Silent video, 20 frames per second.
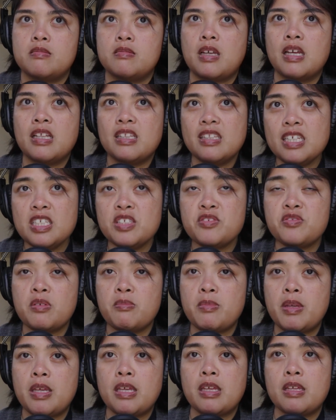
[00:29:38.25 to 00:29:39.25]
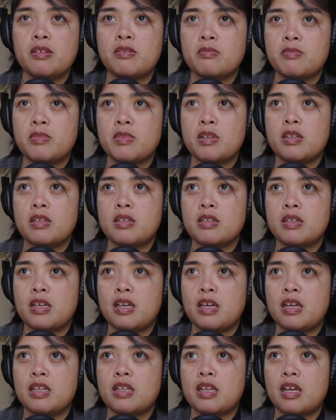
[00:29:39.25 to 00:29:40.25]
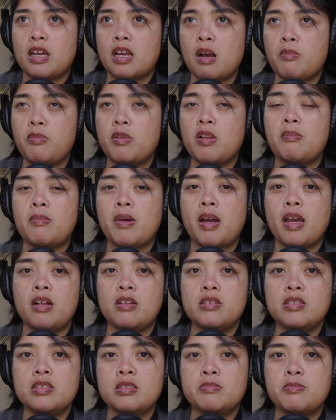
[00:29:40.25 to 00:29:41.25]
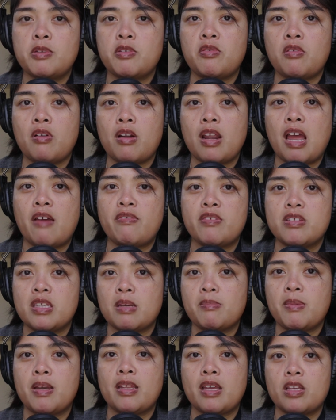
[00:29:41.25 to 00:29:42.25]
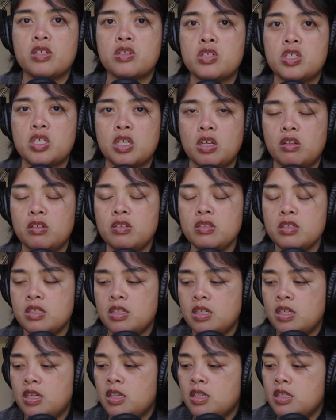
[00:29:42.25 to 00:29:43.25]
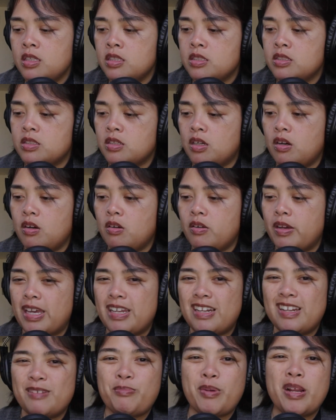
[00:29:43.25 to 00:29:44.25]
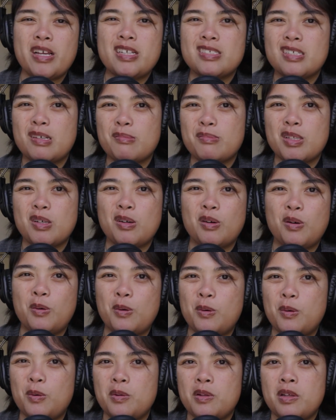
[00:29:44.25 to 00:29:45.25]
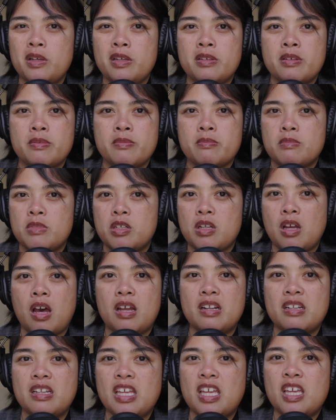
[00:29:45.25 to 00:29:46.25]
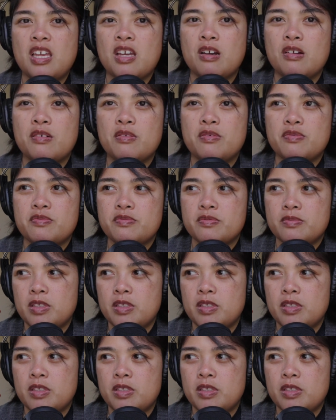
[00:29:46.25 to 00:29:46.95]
at least for me, a couple of miles before I have to take my next gel. So, and it breaks up the whole monotony of,